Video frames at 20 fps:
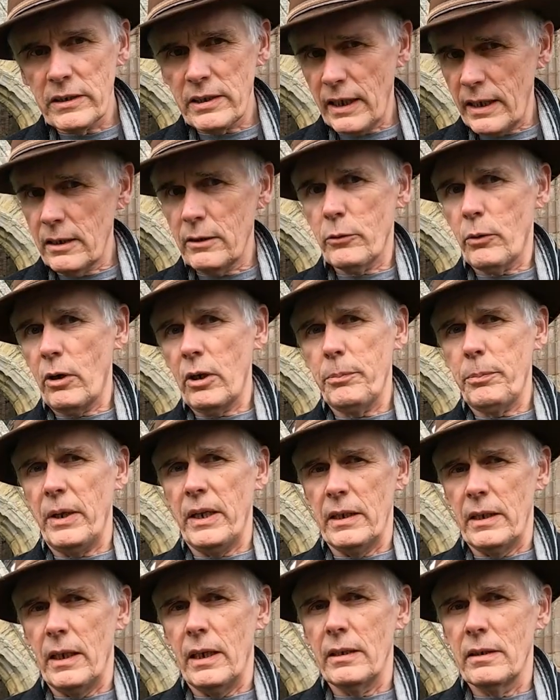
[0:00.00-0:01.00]
entitled to our
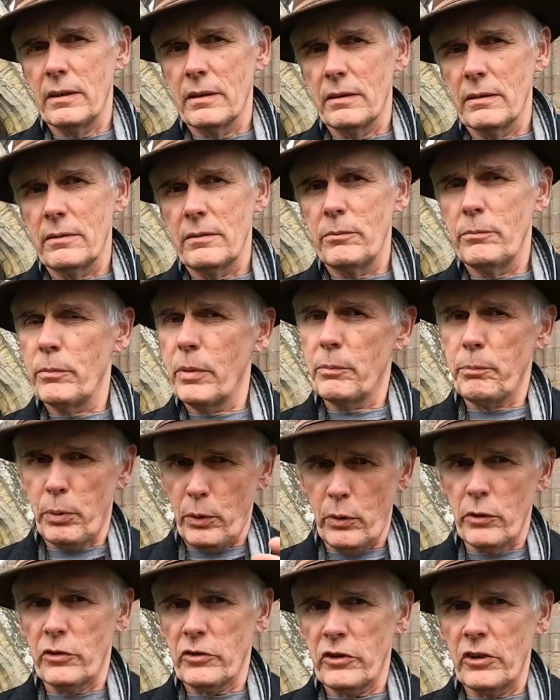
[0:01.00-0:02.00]
opinion, but
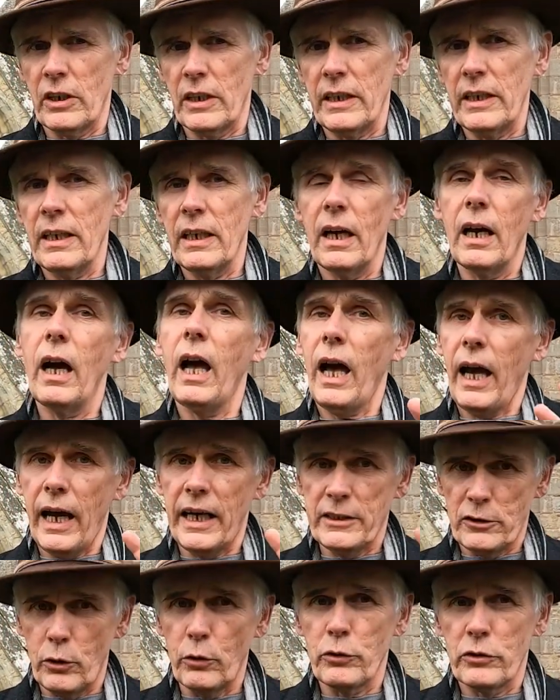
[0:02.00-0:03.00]
personally
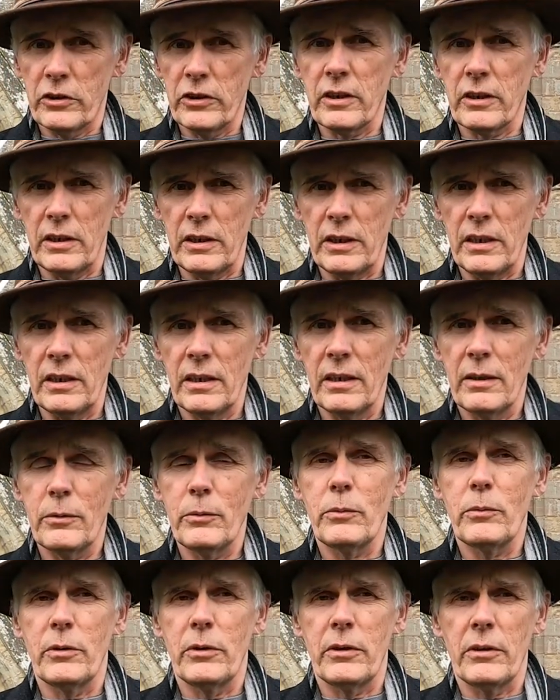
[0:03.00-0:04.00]
I don't agree
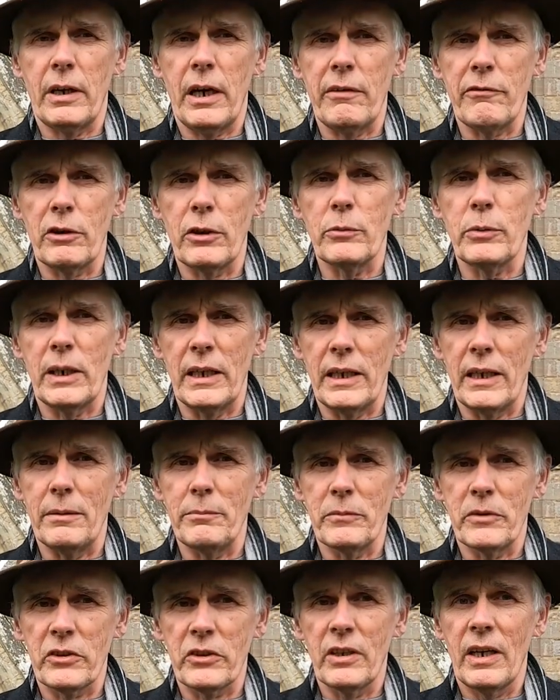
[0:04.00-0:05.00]
with the Reverend
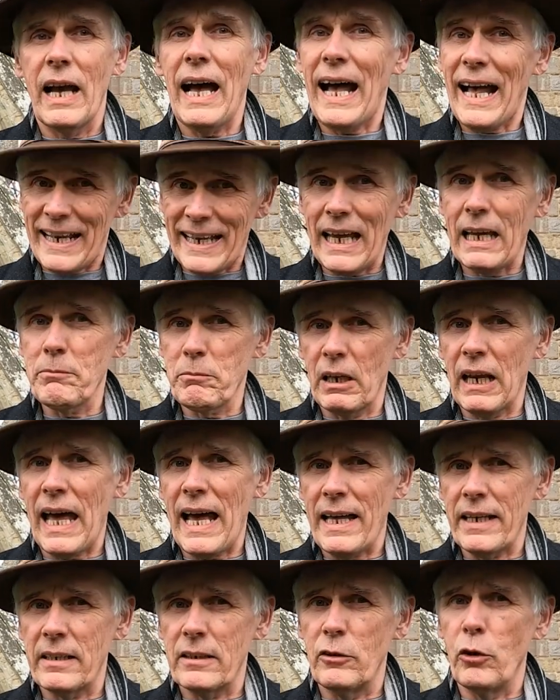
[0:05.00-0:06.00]
Williams, and I'm
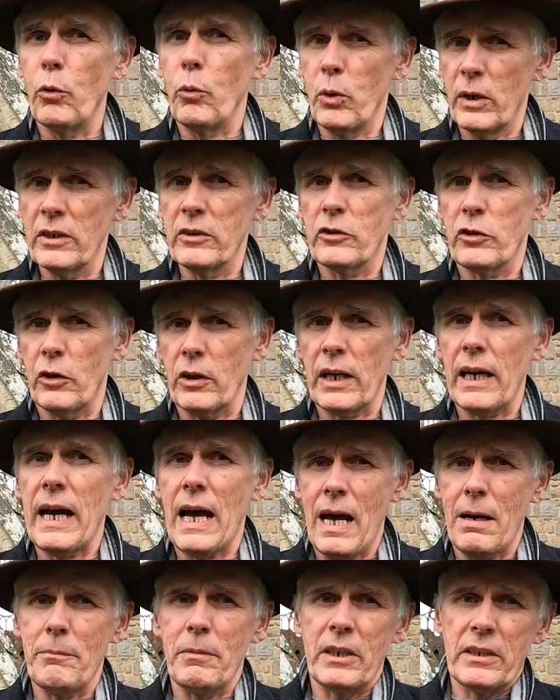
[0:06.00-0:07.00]
glad no one took a
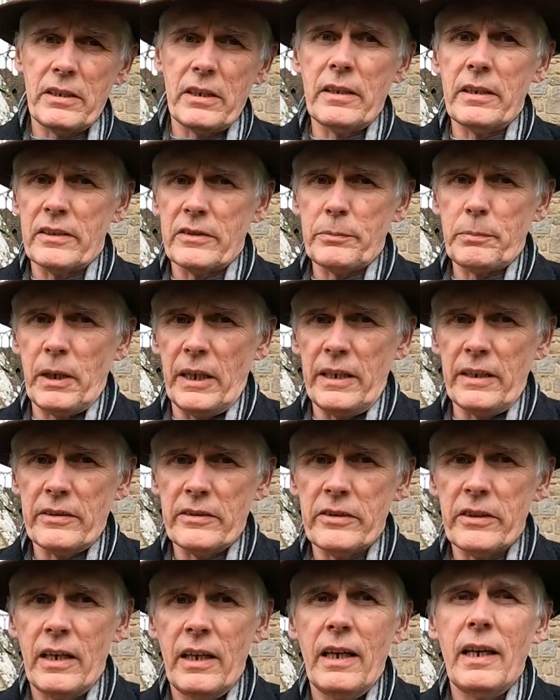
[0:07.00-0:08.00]
hammer to this
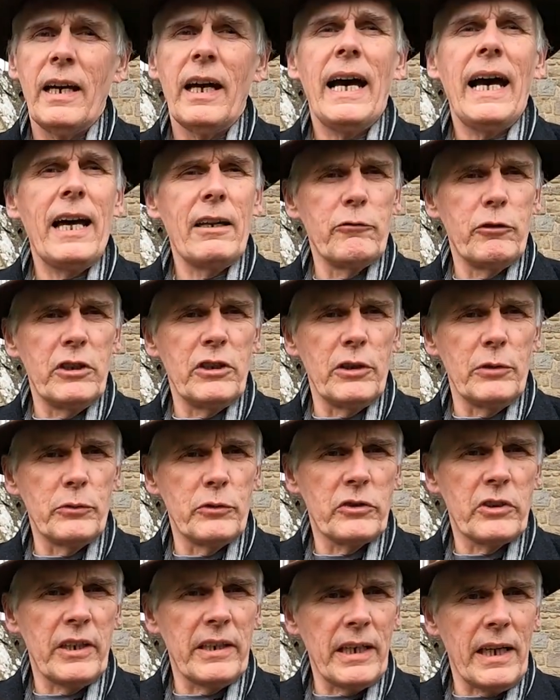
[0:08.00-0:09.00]
place and
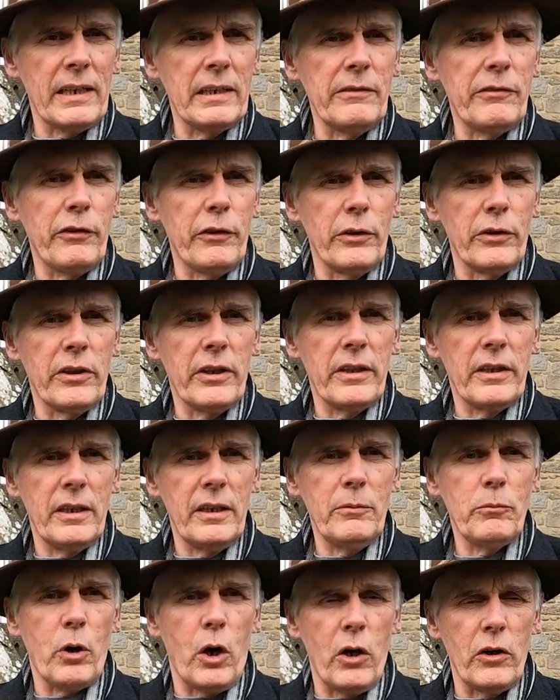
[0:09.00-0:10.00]
reduced it any further than
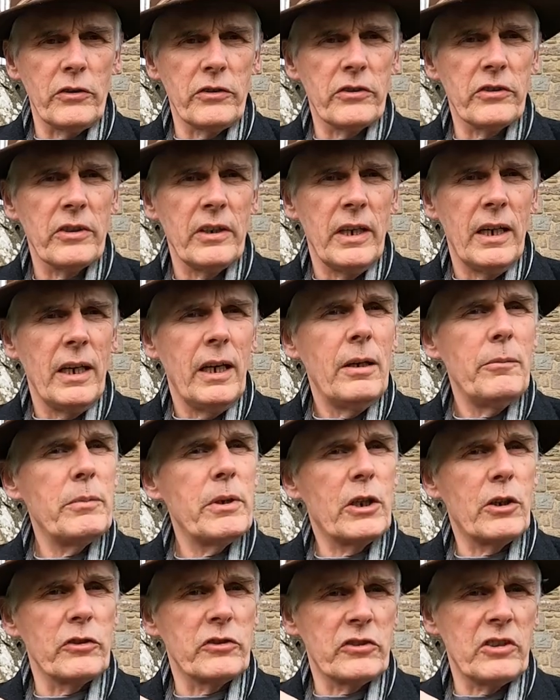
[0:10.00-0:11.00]
it was,
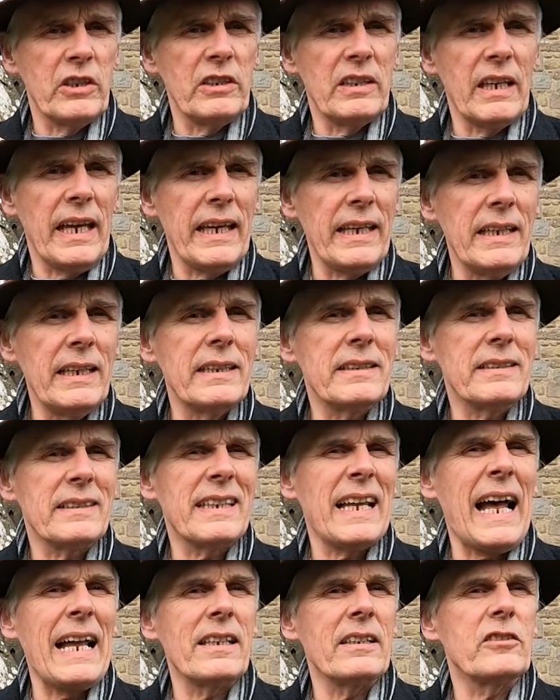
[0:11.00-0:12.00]
because today it
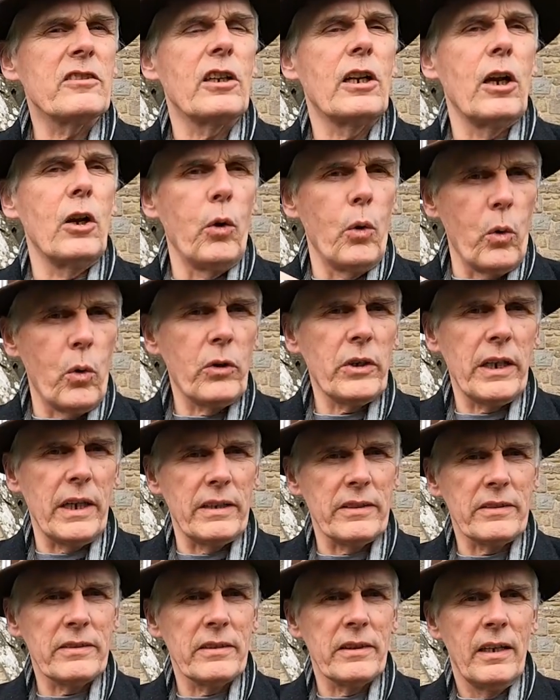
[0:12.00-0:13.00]
stands
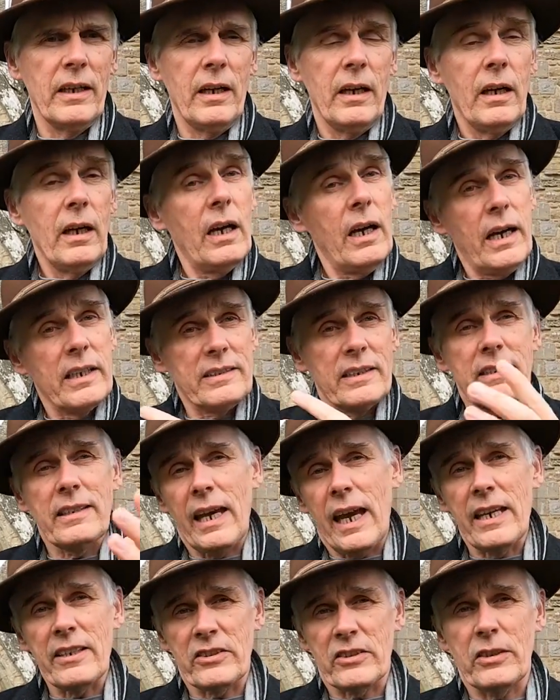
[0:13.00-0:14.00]
glorious as a
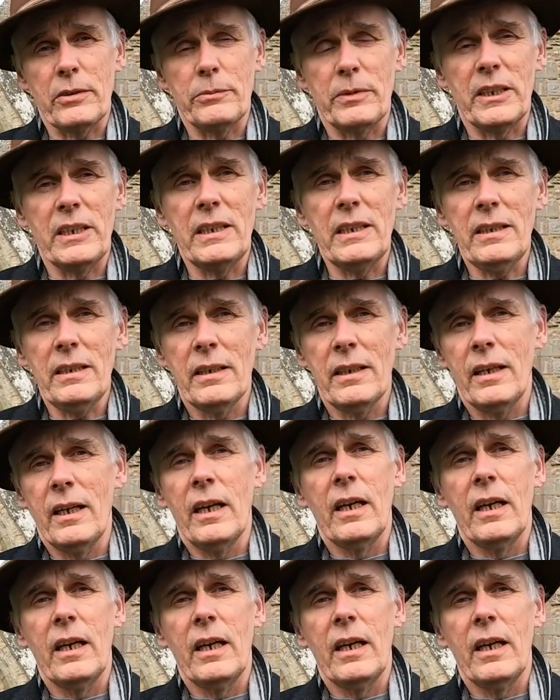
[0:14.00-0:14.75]
testimony